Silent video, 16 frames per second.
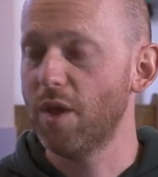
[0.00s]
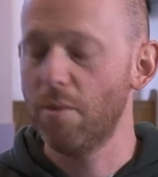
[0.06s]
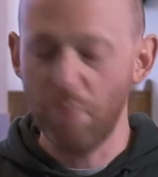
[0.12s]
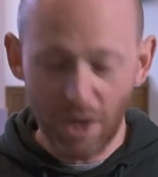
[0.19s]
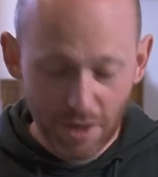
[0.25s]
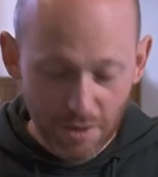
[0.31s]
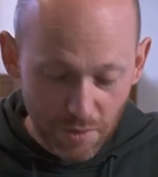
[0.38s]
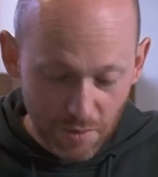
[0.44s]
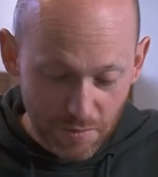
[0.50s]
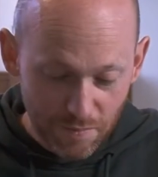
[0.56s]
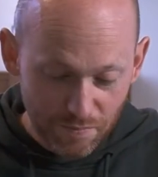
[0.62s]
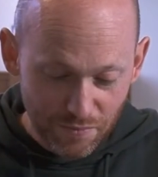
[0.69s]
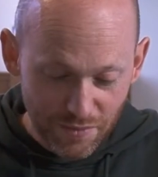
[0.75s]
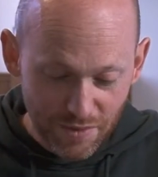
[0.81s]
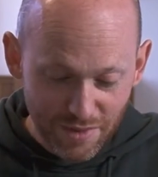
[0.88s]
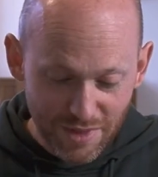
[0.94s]

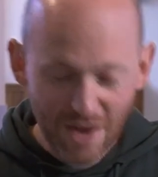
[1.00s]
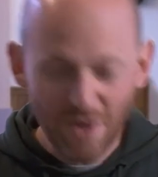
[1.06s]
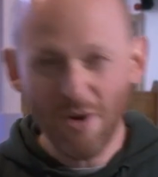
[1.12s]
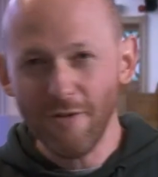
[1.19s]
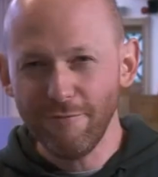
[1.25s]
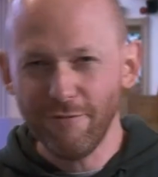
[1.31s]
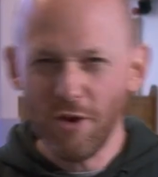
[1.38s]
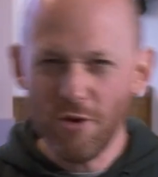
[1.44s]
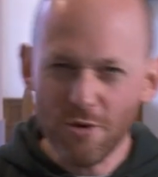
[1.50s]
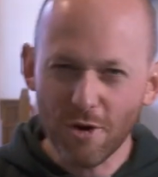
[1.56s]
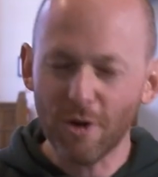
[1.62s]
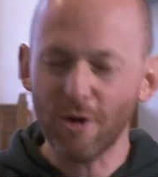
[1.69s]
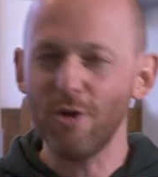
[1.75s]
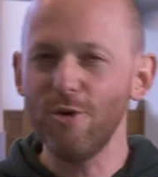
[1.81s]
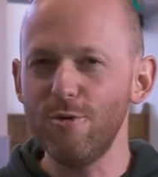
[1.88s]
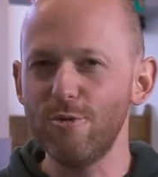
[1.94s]
But there are a few
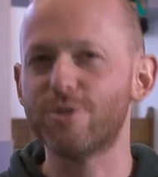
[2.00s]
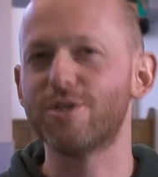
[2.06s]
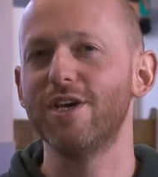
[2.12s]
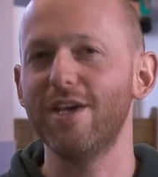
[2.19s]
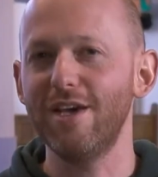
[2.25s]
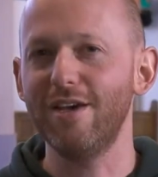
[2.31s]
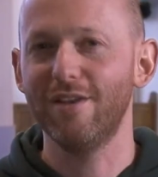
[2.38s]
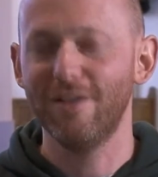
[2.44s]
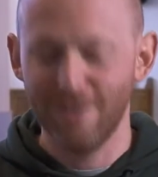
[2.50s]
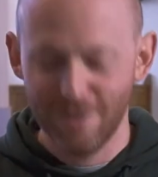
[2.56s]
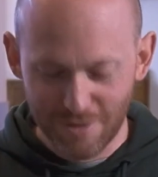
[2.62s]
clues here